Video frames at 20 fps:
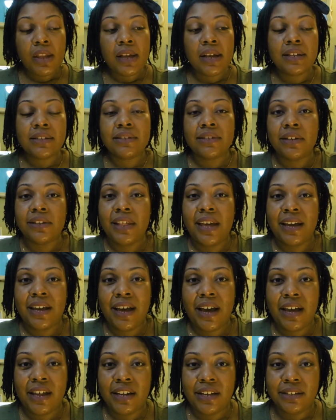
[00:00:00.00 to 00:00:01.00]
and so that
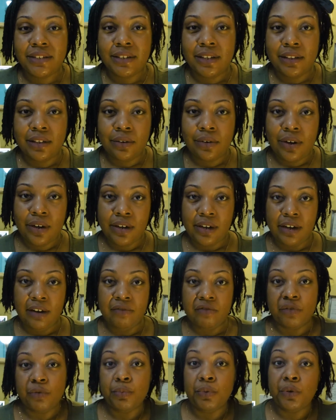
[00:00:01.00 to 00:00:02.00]
kind of is a little
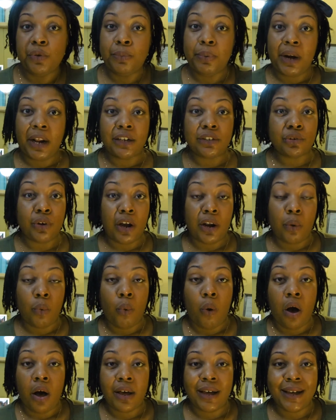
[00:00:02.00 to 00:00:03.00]
uncomfortable, but I try to
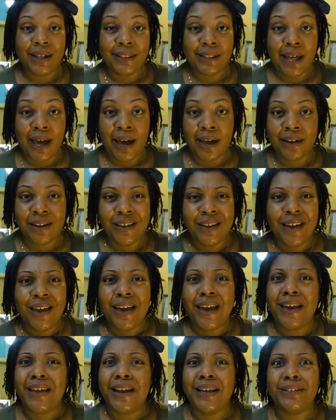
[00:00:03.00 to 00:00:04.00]
walk a lot
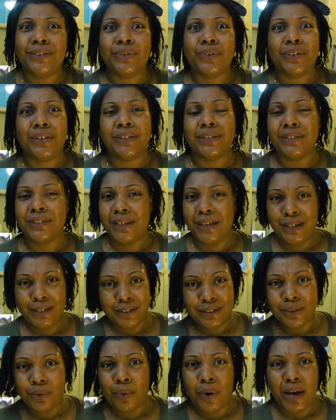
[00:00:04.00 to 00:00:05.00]
and I drink
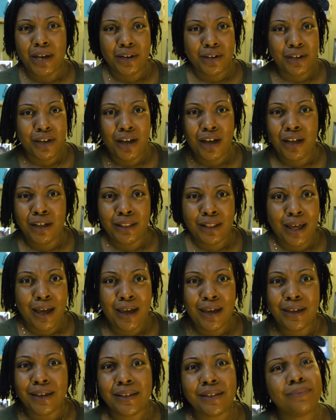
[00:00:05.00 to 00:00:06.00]
tons of water, y'all.
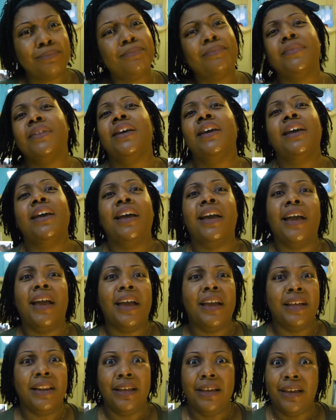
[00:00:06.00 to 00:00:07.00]
Like,
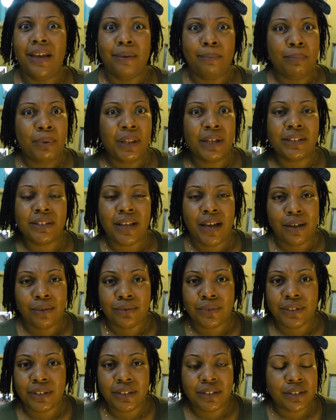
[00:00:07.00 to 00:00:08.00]
80 plus
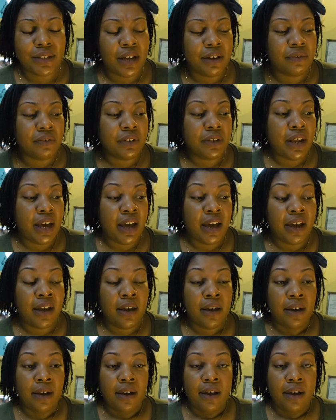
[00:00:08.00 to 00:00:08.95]
ounces every day.